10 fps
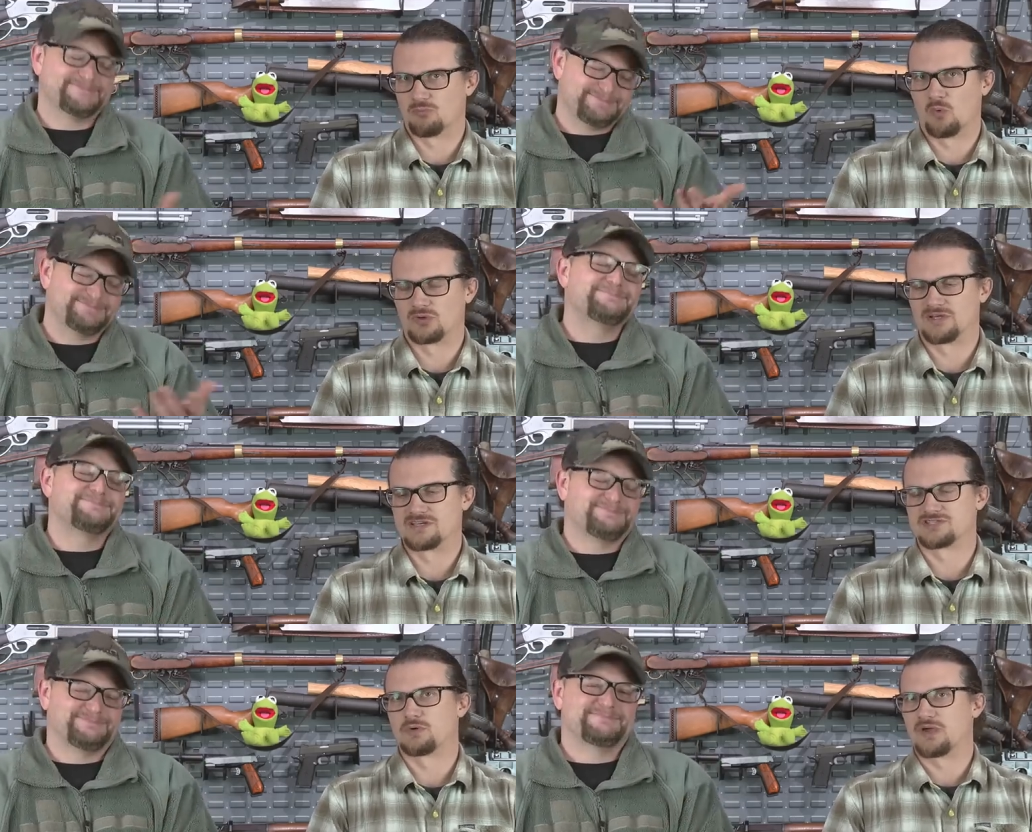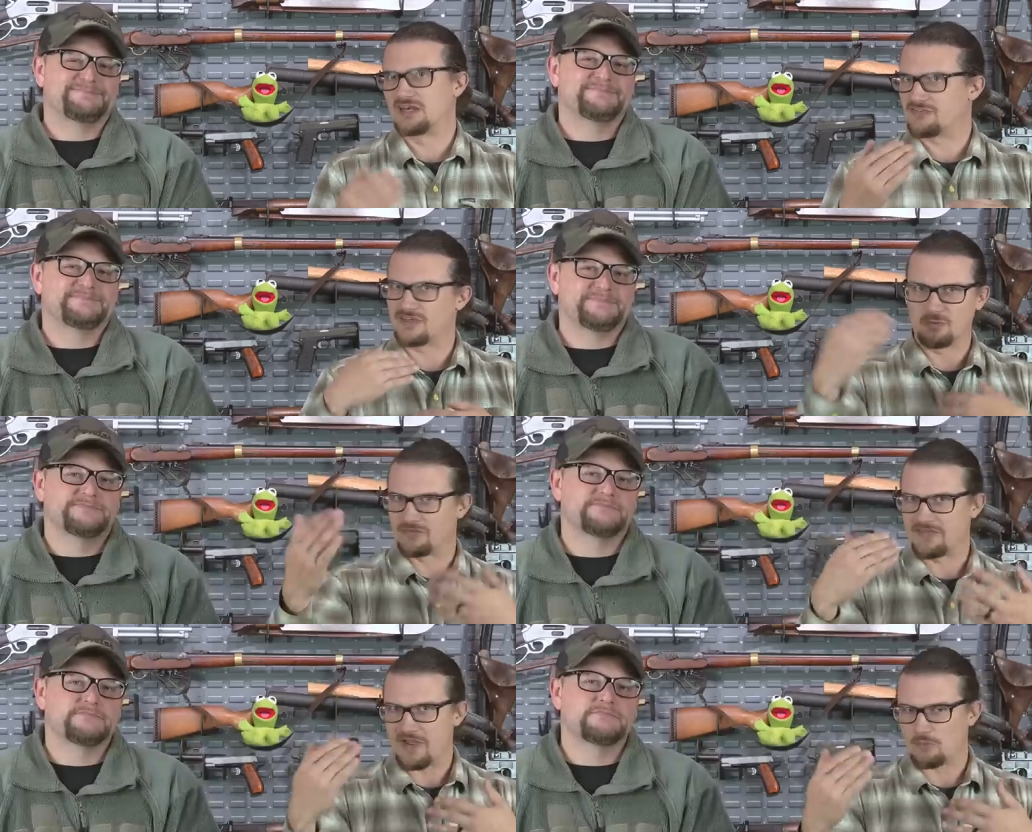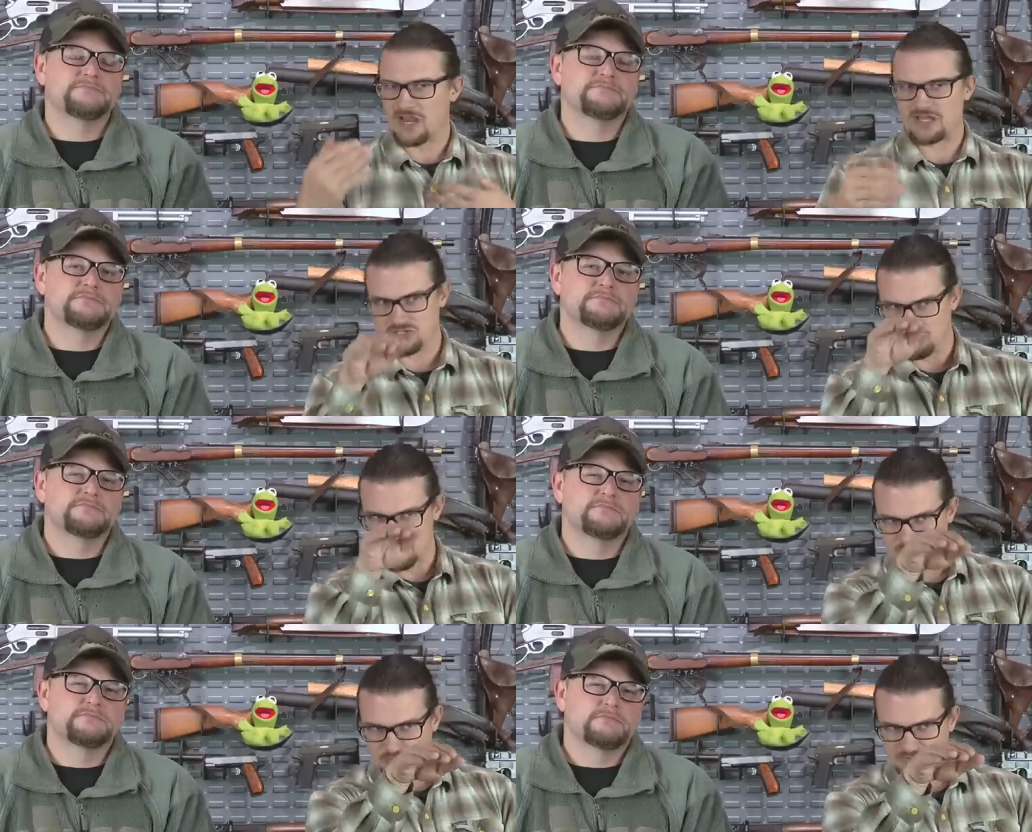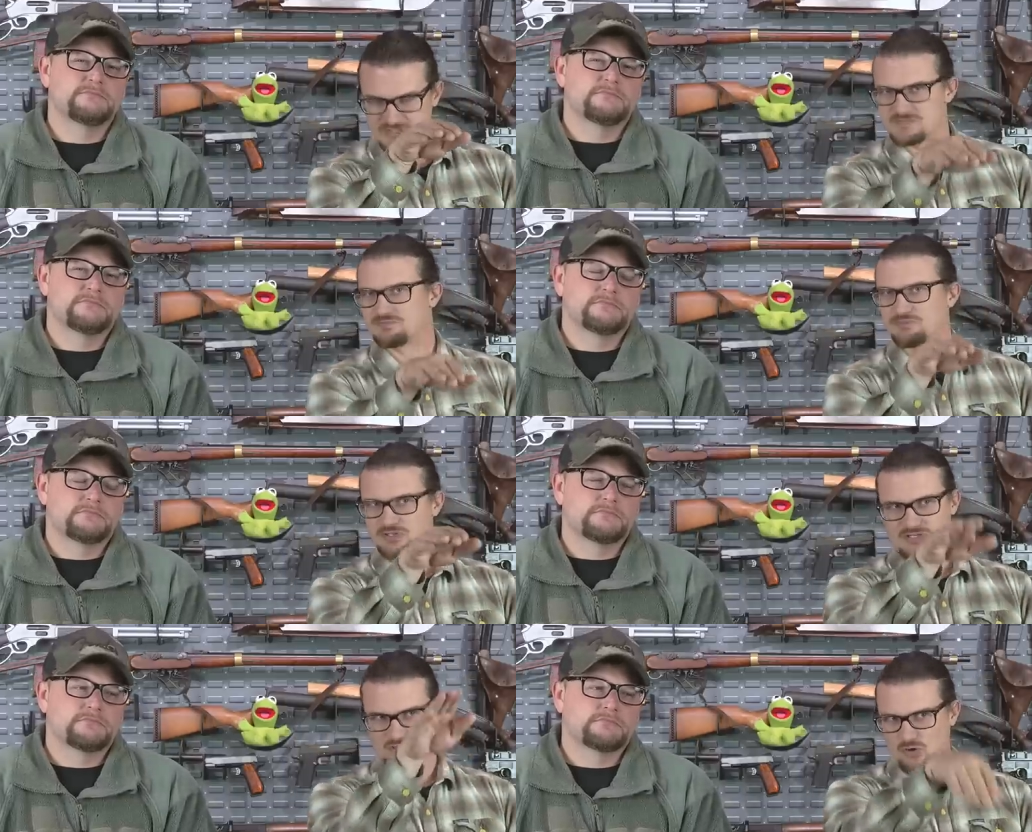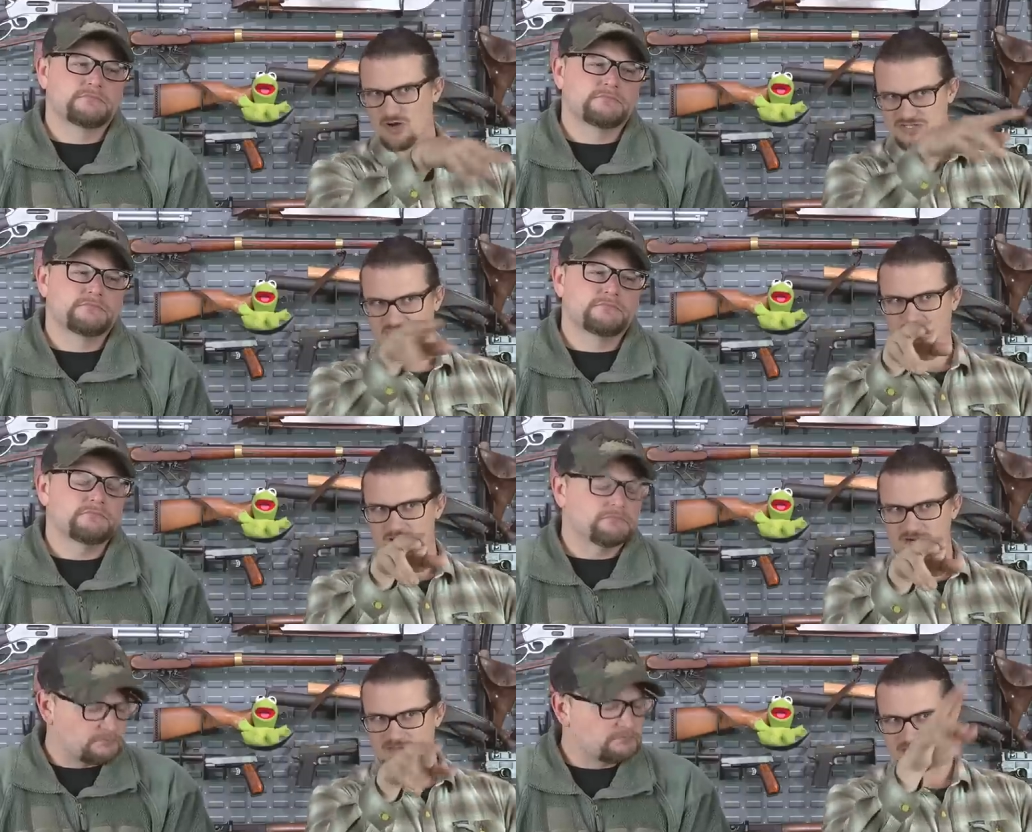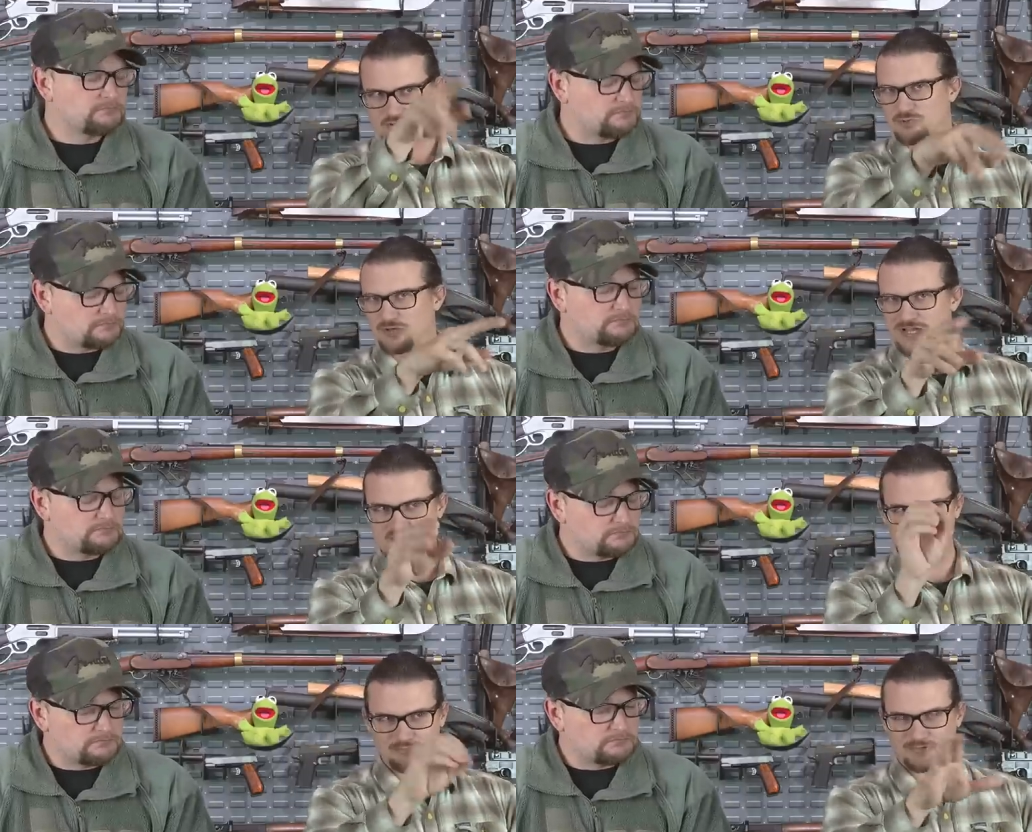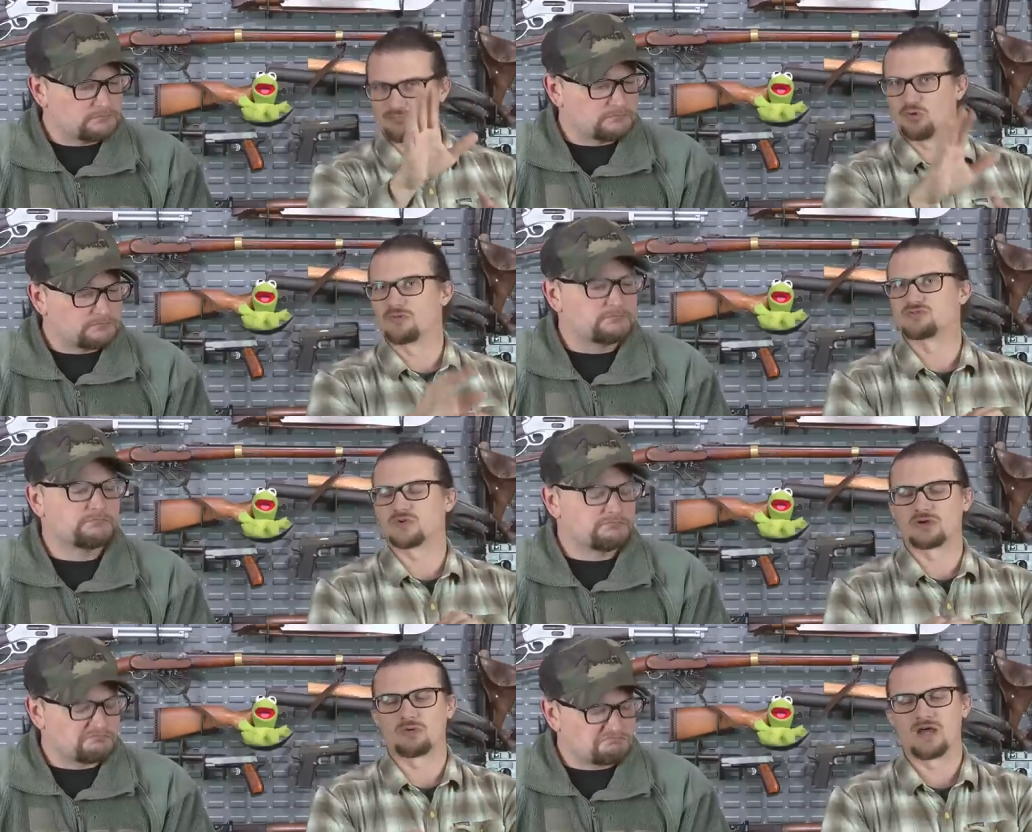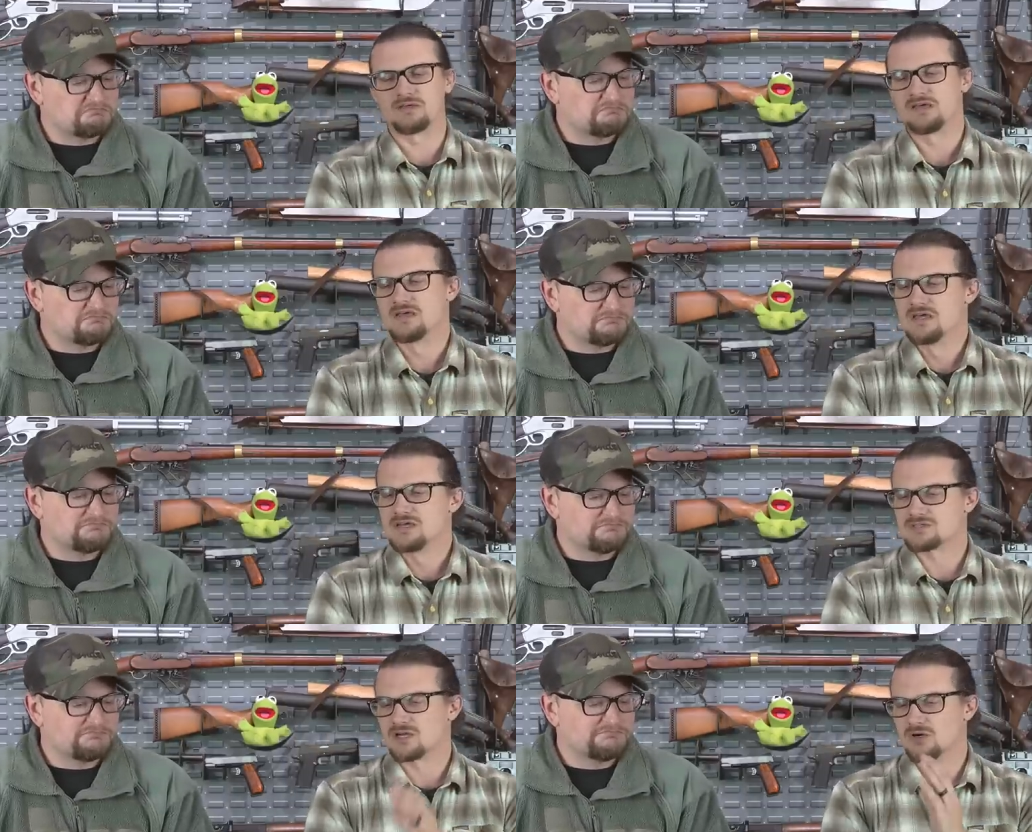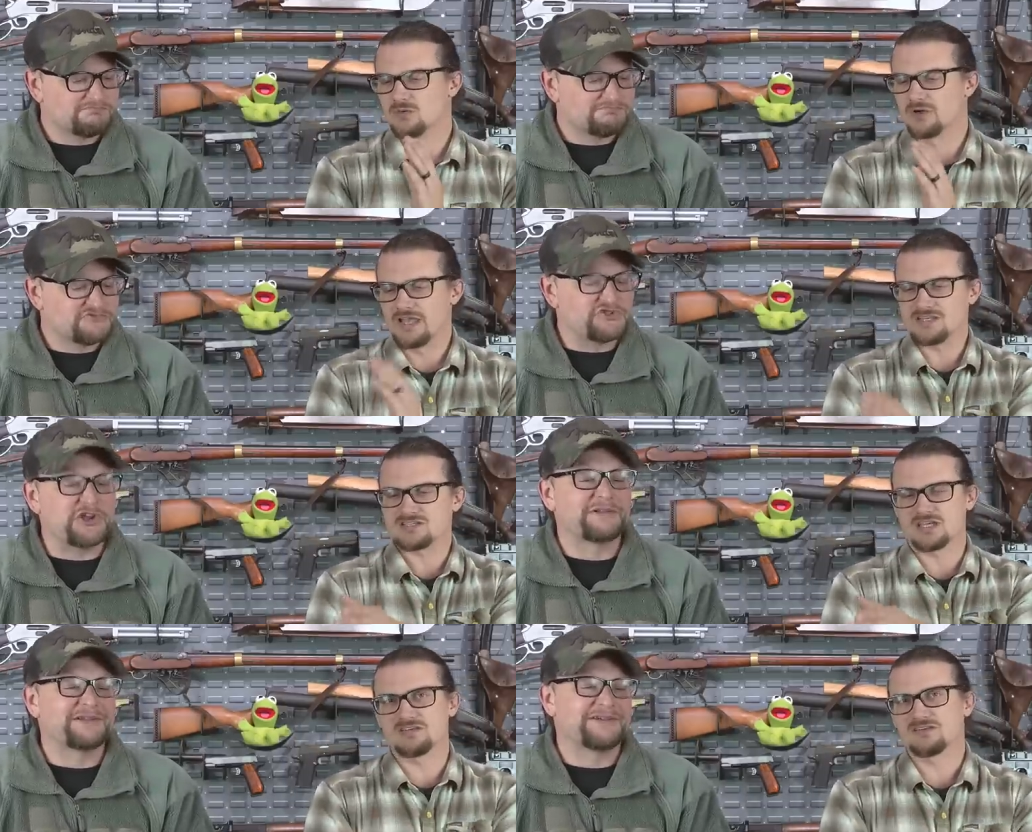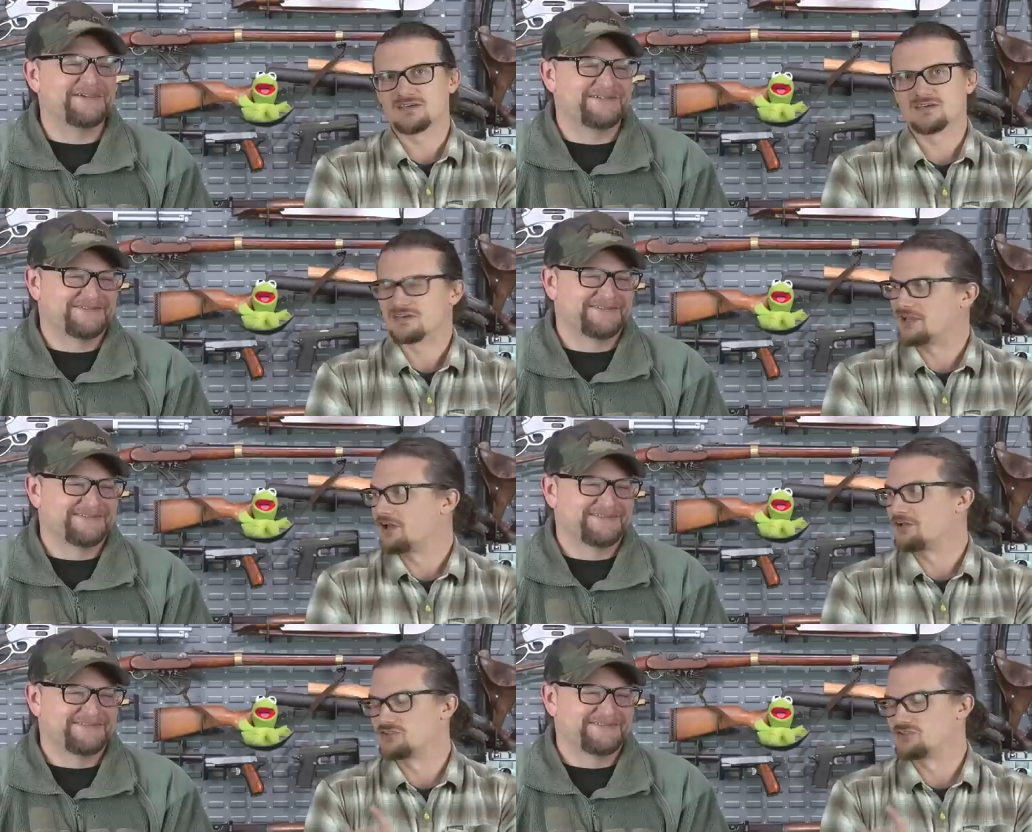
Speaker 1: more or less. So anything within that range, you just put the put the crosshair on it, the duplex, and pull the trigger, right? So 18. Gently. Yeah,